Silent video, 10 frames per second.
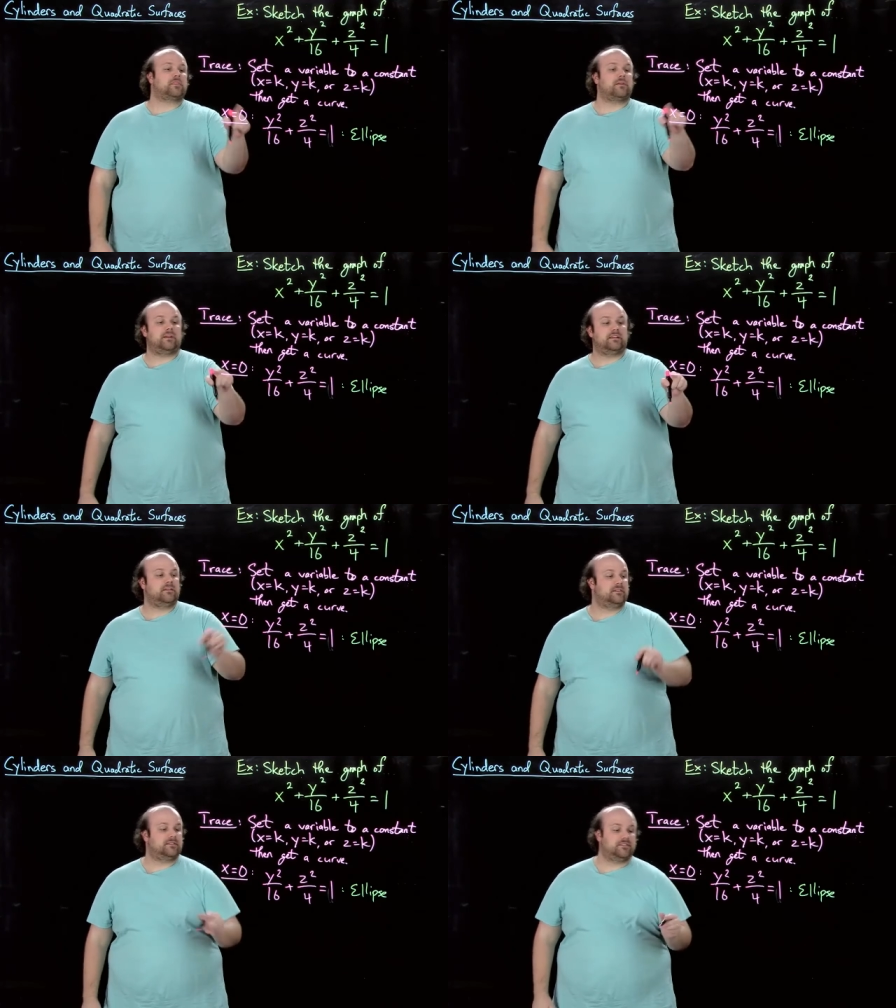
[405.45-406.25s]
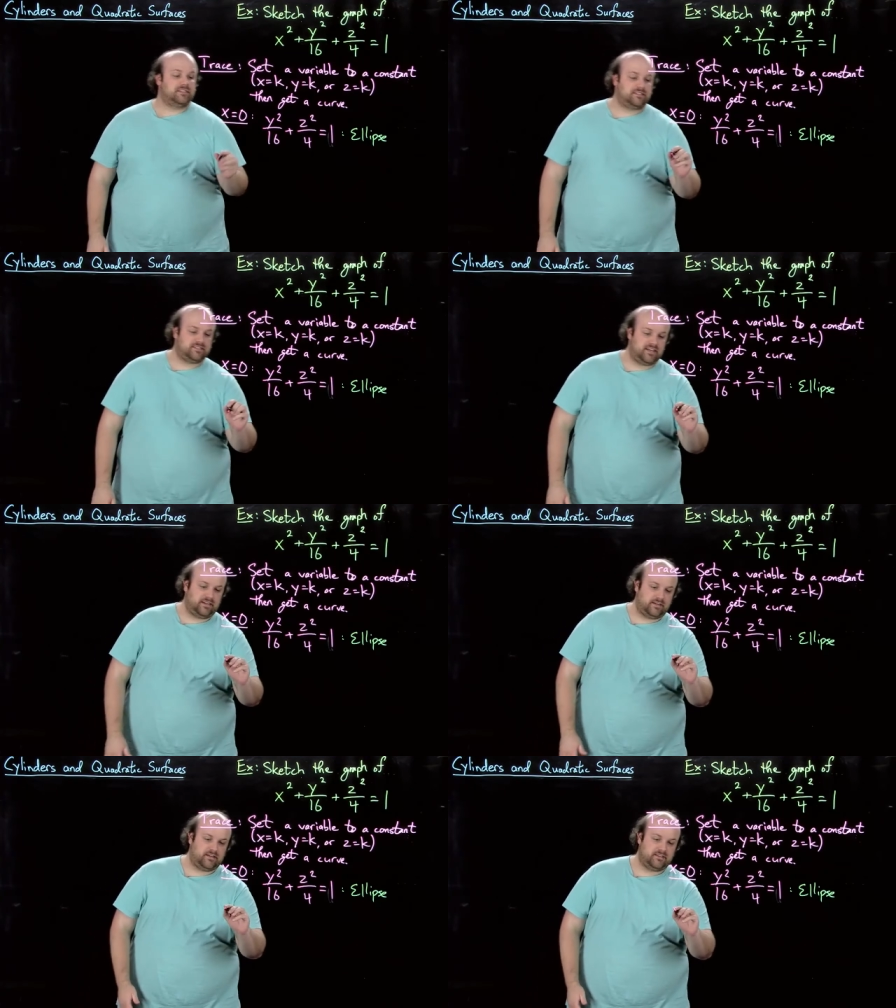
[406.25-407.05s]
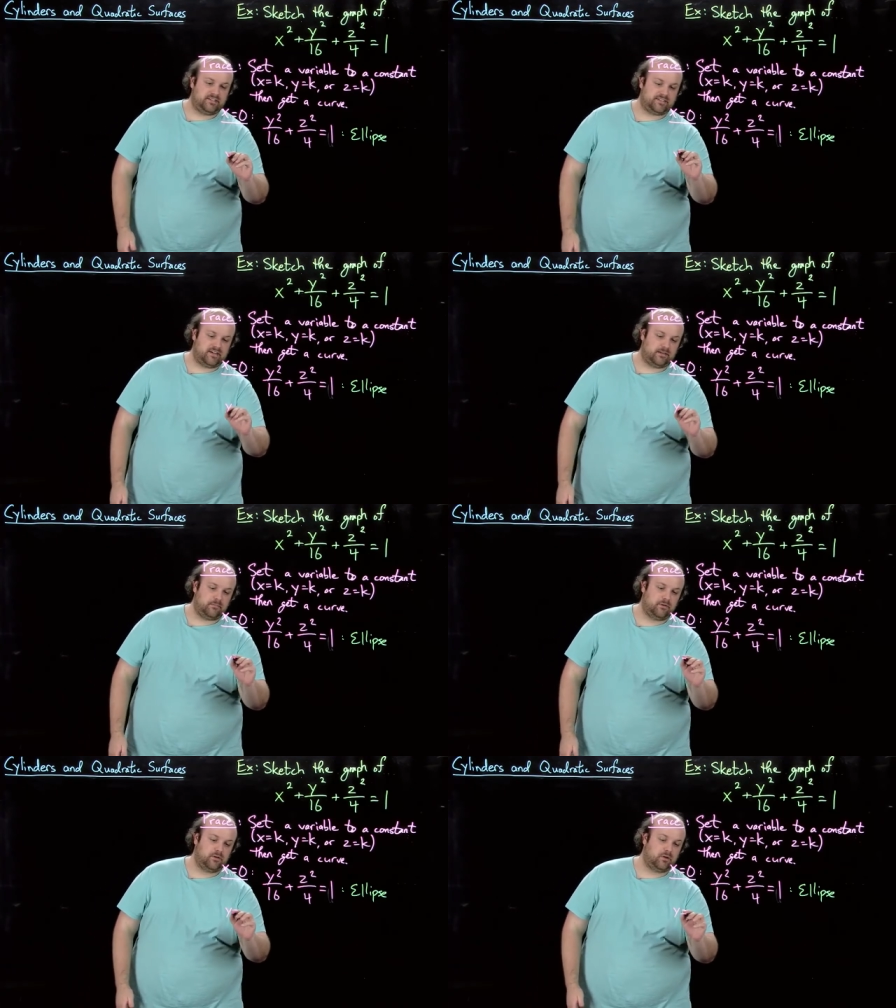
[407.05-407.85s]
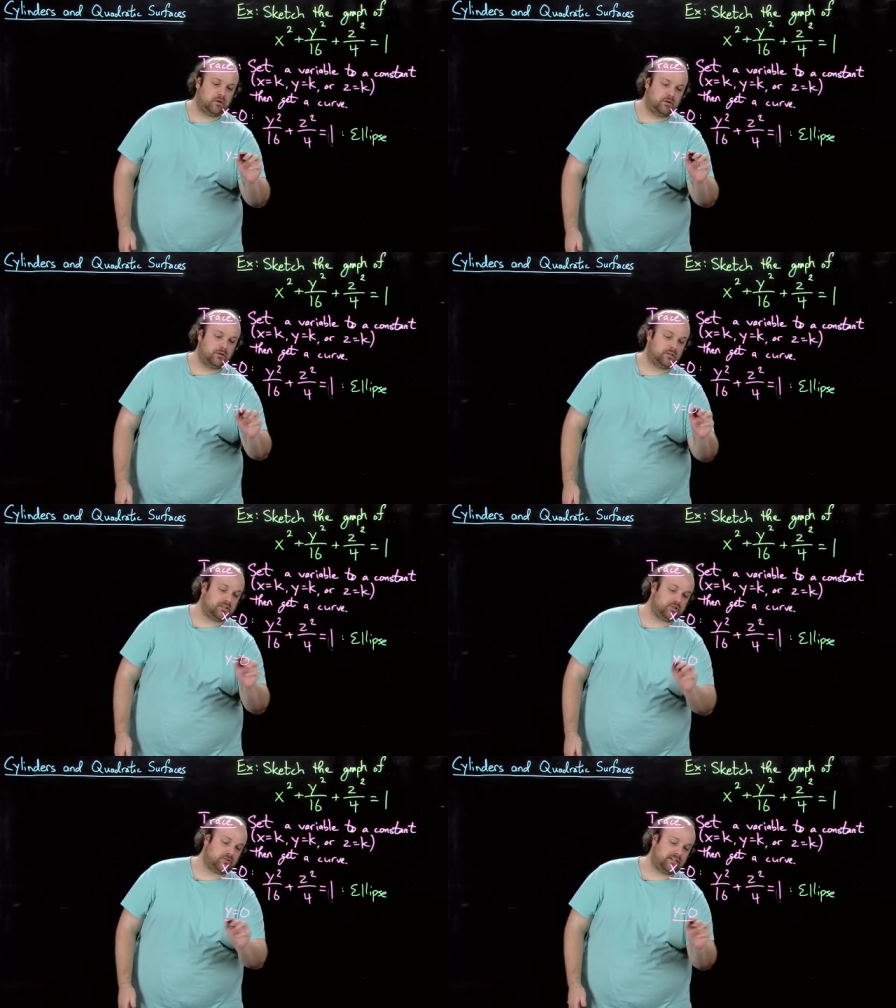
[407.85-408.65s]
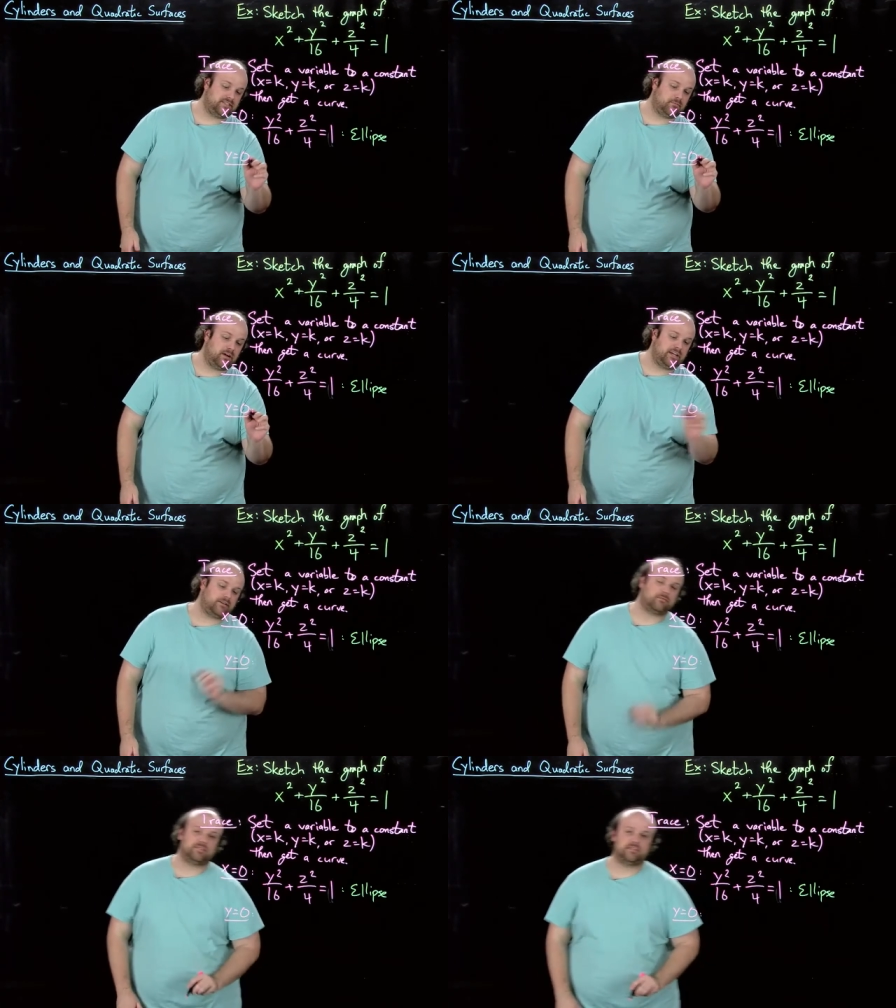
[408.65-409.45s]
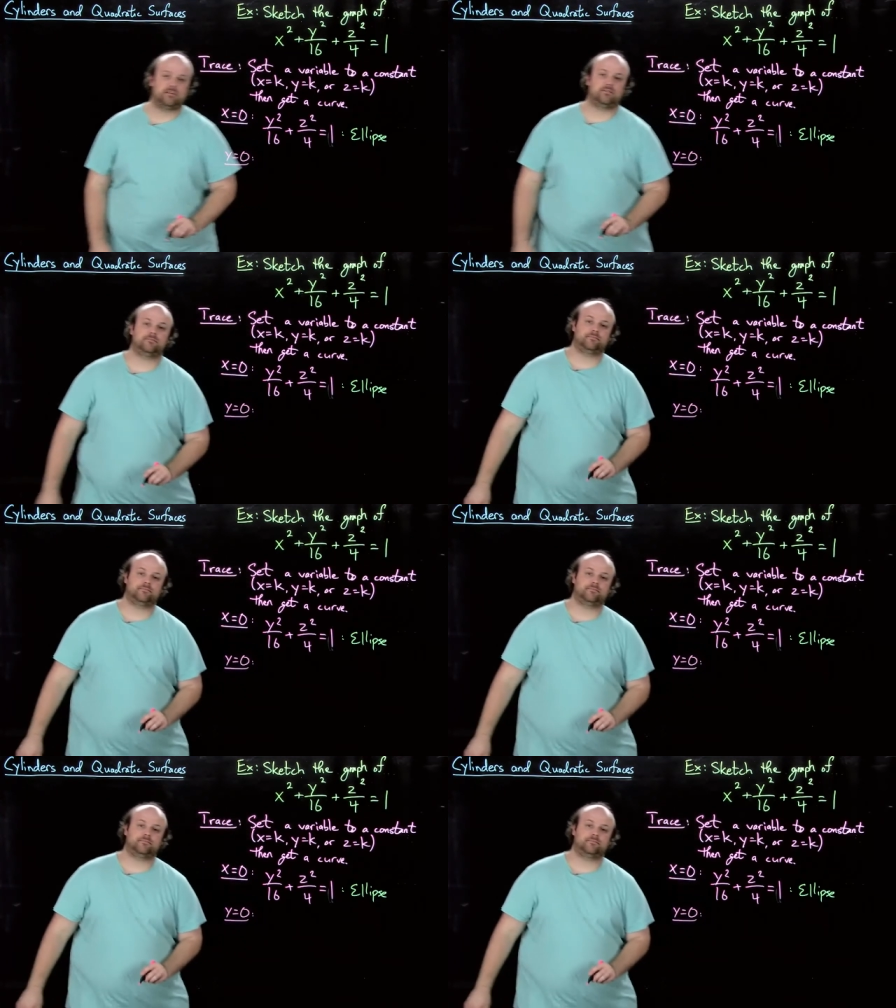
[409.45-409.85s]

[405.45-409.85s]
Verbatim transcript: All right, so let's take this time the trace y equals zero.